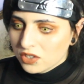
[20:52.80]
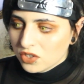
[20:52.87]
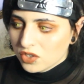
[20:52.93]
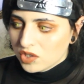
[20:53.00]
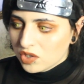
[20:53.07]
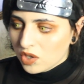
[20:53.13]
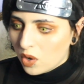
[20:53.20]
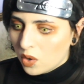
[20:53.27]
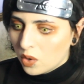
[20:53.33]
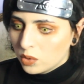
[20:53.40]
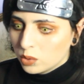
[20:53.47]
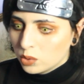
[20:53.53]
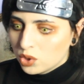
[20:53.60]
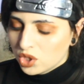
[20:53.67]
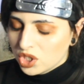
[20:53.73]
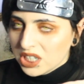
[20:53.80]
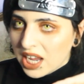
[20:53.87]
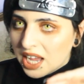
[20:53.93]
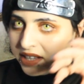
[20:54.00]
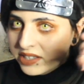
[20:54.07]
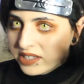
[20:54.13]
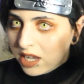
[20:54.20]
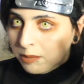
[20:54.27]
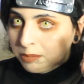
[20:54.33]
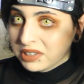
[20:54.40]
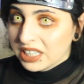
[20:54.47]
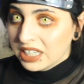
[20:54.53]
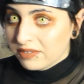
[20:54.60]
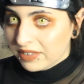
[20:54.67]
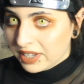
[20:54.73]
so she ends up
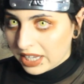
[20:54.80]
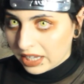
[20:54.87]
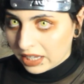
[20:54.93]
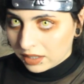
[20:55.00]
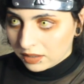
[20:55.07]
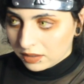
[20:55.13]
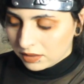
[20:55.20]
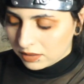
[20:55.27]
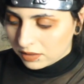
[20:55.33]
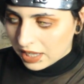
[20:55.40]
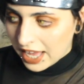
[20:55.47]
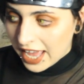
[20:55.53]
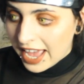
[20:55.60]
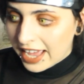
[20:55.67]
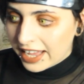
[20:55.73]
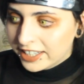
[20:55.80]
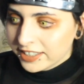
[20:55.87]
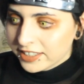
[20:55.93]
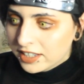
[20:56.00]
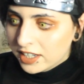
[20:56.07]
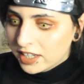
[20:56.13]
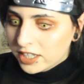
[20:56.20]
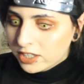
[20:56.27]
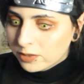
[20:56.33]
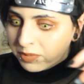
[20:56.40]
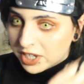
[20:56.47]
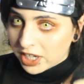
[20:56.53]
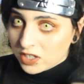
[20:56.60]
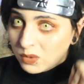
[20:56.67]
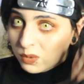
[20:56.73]
leaving, and
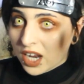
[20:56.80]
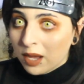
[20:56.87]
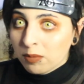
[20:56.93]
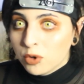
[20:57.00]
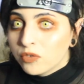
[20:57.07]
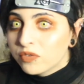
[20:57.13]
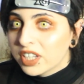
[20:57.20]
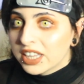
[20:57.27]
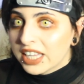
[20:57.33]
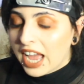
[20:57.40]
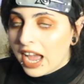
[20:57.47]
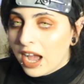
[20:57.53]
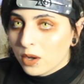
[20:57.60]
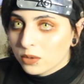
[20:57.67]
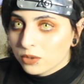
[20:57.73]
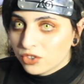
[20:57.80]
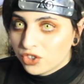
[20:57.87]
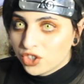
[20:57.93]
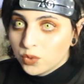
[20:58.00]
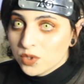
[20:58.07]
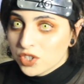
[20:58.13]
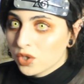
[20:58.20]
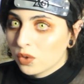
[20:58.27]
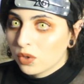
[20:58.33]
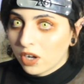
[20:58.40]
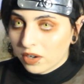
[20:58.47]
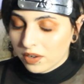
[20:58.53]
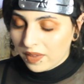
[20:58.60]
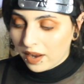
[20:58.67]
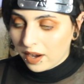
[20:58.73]
because when I moved in the house, she was no
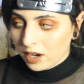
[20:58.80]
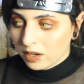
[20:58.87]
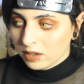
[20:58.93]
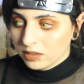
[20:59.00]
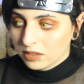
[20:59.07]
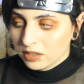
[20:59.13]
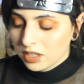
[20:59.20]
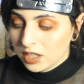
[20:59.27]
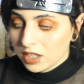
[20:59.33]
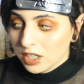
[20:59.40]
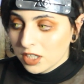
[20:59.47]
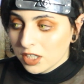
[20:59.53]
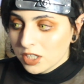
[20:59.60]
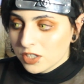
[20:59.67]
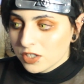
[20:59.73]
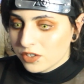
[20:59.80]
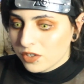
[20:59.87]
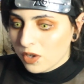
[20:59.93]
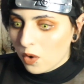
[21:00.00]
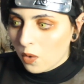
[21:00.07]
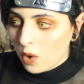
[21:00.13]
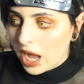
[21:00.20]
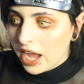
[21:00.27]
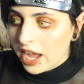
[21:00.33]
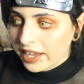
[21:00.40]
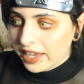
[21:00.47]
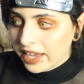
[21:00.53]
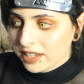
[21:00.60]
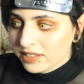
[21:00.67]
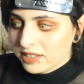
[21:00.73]
longer there. So I
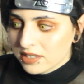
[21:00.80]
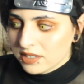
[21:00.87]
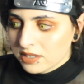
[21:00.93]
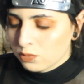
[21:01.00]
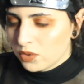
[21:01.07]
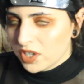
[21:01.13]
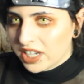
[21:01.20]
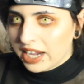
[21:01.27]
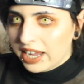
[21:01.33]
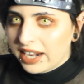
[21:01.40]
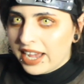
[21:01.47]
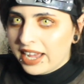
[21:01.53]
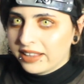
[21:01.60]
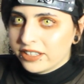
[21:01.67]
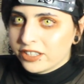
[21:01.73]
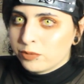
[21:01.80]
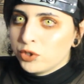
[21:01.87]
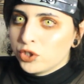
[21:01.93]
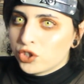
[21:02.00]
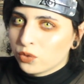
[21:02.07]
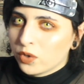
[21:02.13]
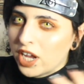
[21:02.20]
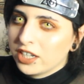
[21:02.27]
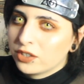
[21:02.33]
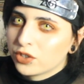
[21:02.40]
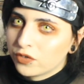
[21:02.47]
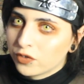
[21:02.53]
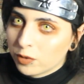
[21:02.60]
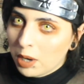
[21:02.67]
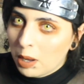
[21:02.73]
guess we kind of had this mutual
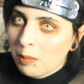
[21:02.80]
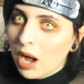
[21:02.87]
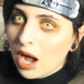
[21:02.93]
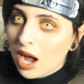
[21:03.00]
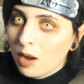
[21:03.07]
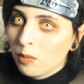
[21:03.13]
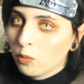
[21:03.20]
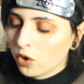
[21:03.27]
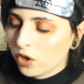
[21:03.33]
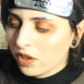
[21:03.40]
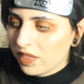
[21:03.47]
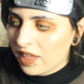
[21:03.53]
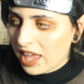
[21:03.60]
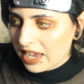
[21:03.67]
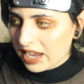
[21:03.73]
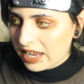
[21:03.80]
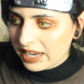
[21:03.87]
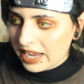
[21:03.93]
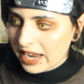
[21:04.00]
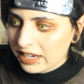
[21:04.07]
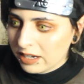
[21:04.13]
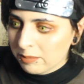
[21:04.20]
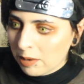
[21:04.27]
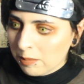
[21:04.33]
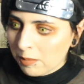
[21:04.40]
hatred for my mom, where they kind of hated my